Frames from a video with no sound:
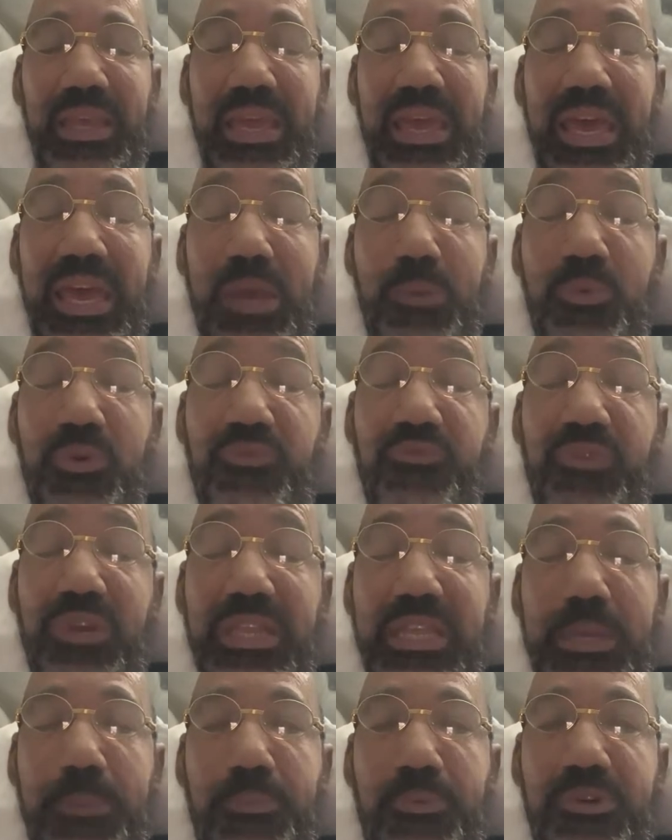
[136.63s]
I would
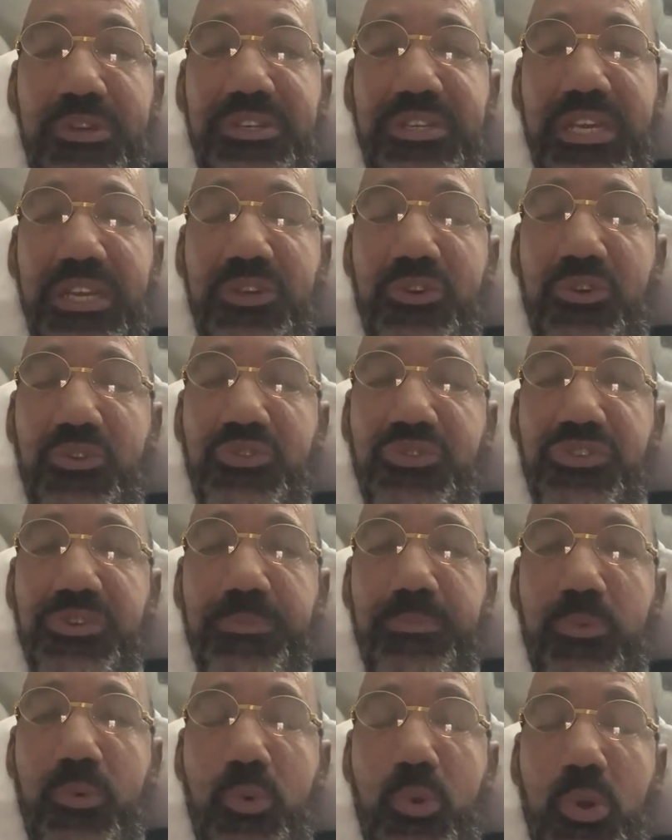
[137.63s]
really appreciate your
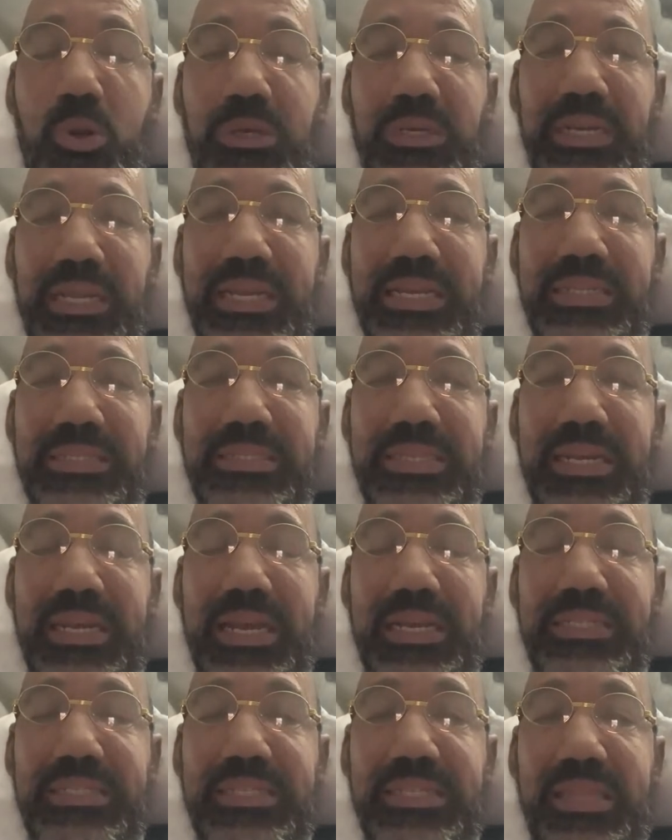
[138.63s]
support in
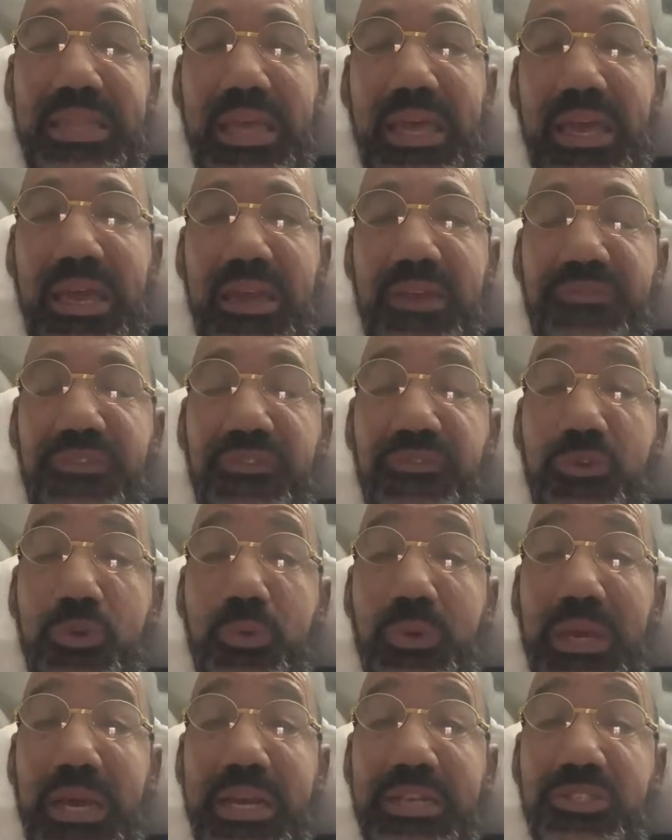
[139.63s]
tonight's live if you
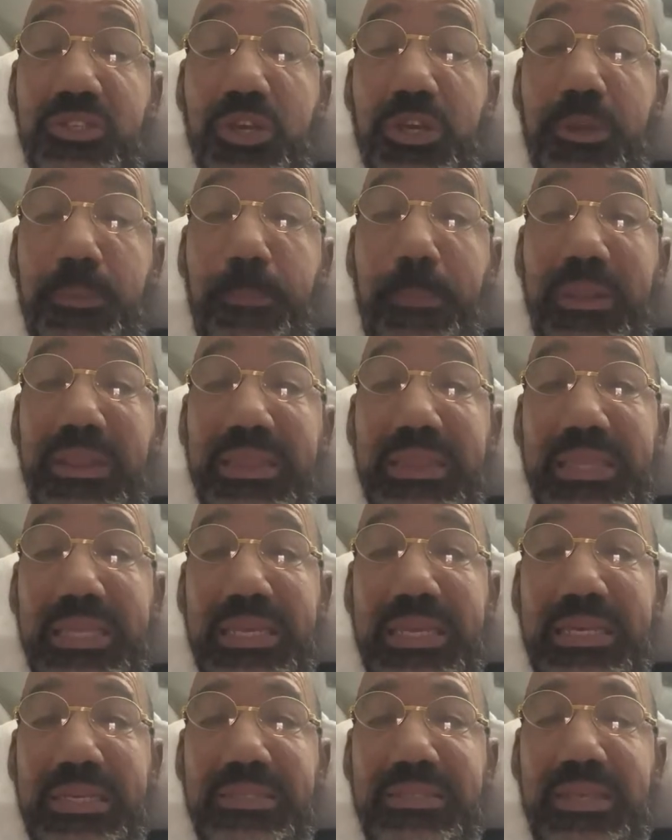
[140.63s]
guys could
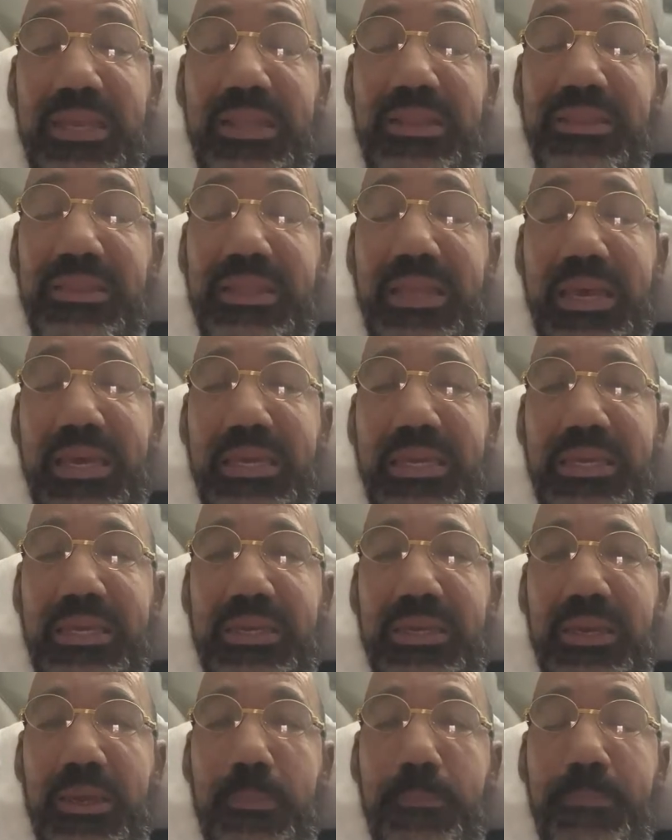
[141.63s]
please like
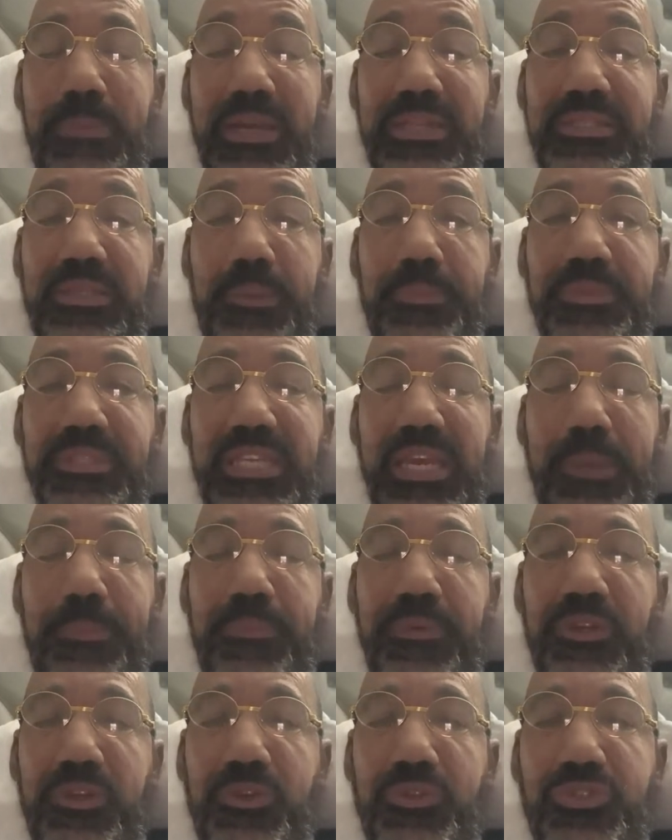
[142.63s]
by double
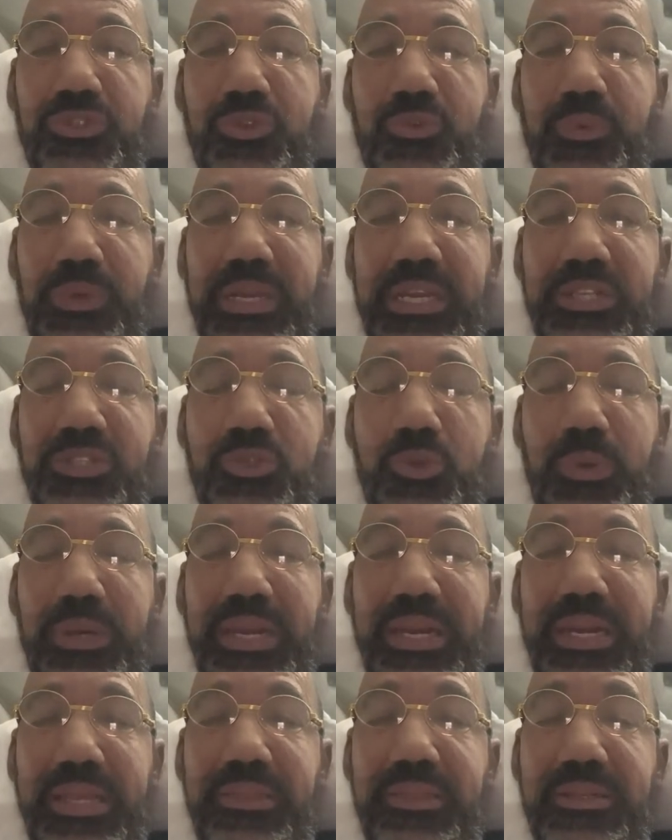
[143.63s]
tapping your screens or
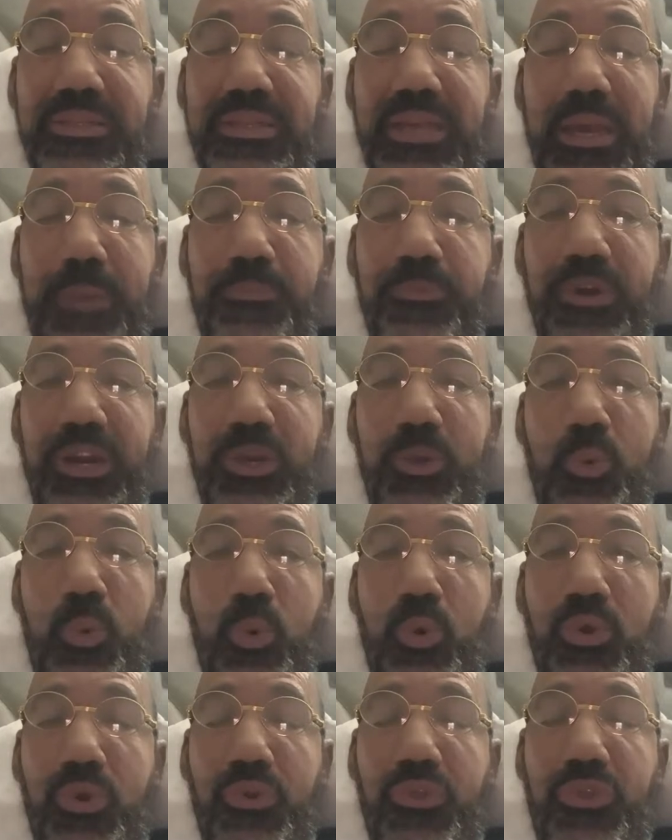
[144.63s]
hitting the top right
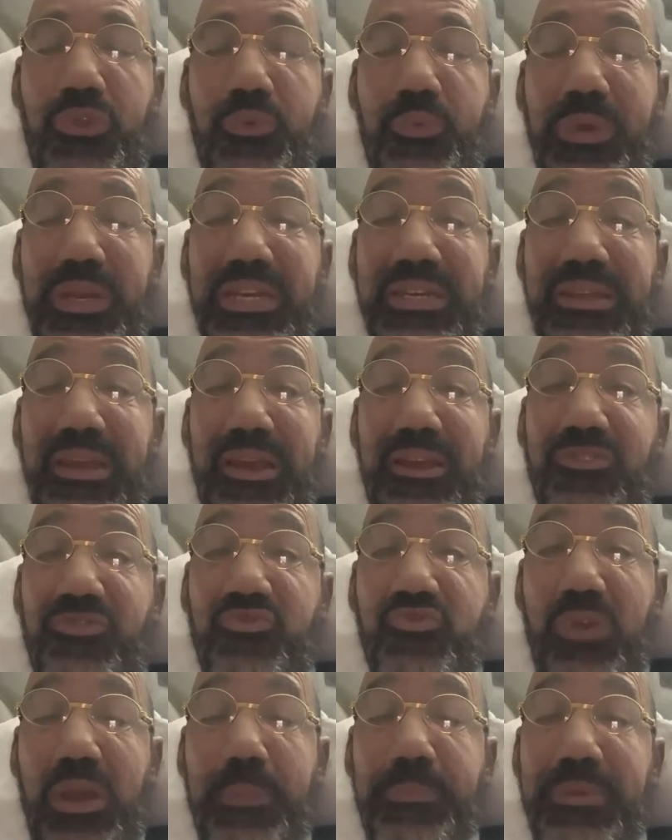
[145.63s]
corner three dot
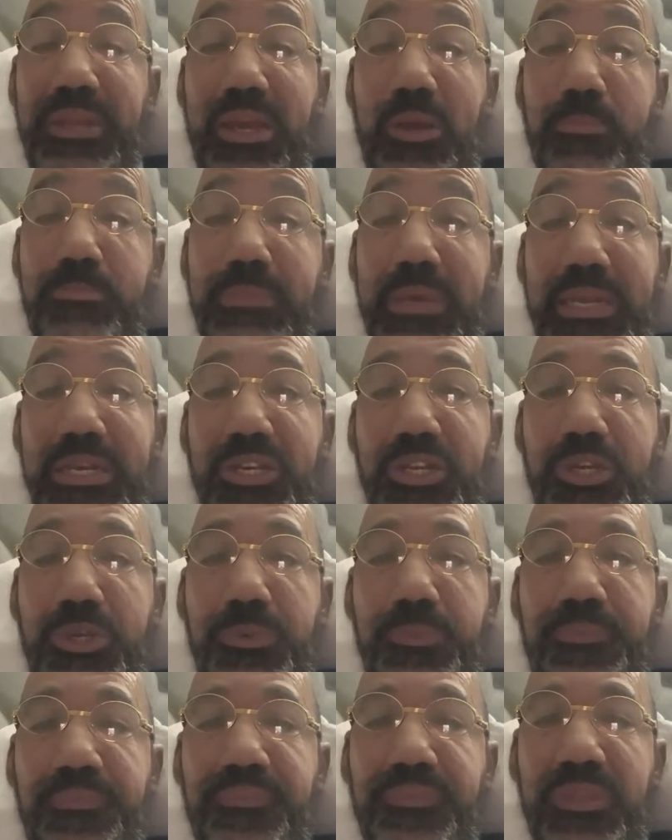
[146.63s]
drop down menu.